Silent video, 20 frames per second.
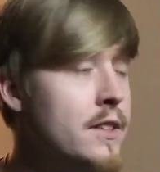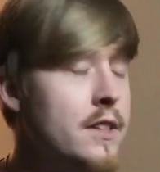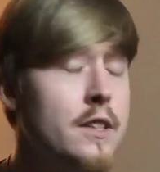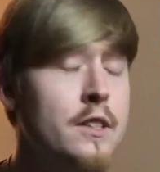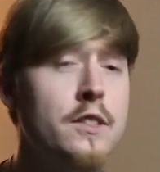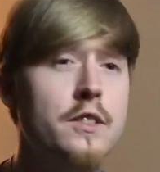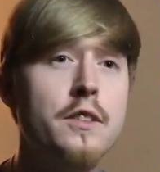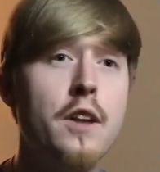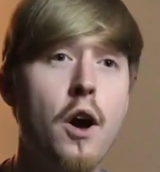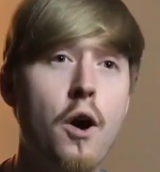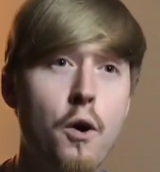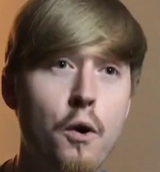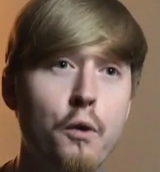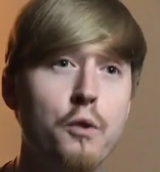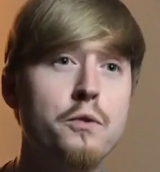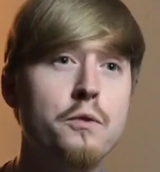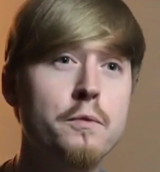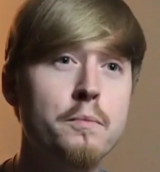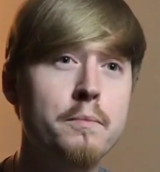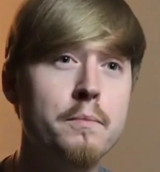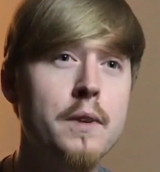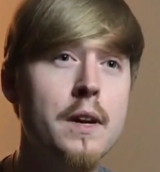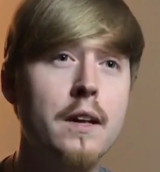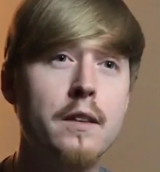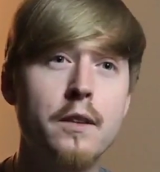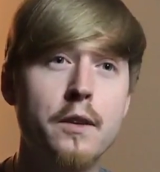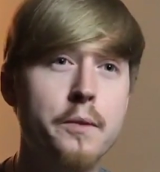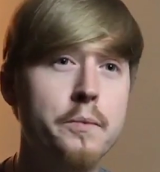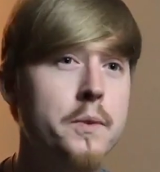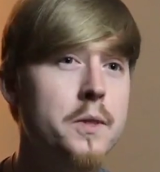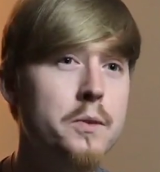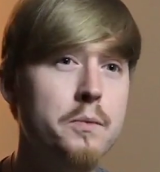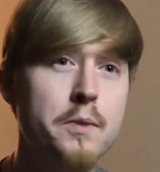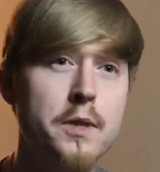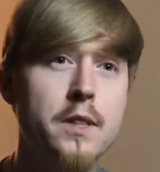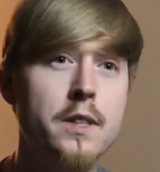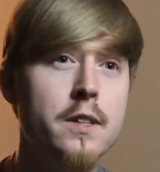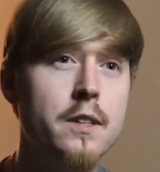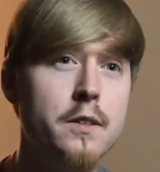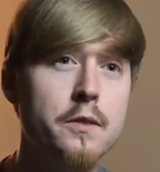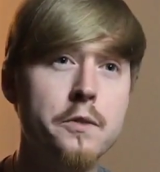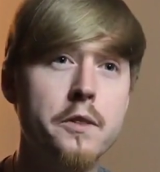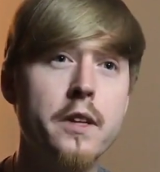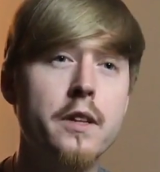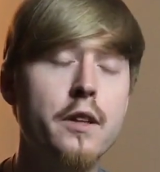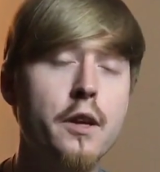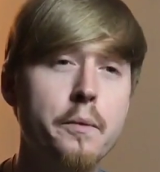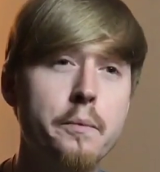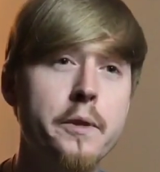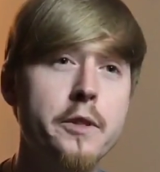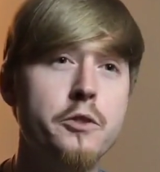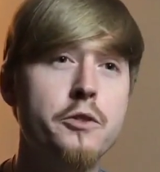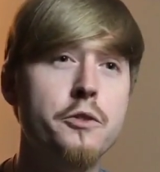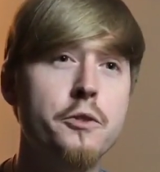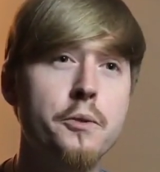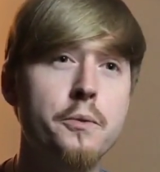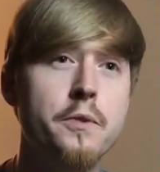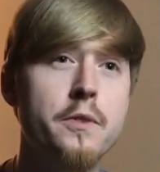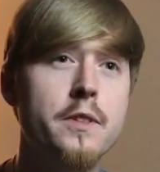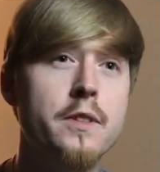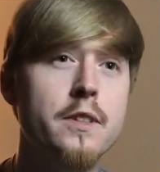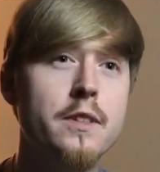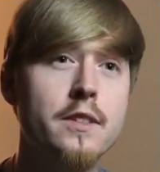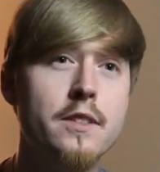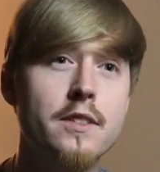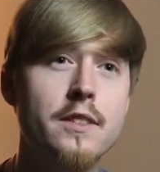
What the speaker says: this is awesome. I love these videos. I love that you're doing this.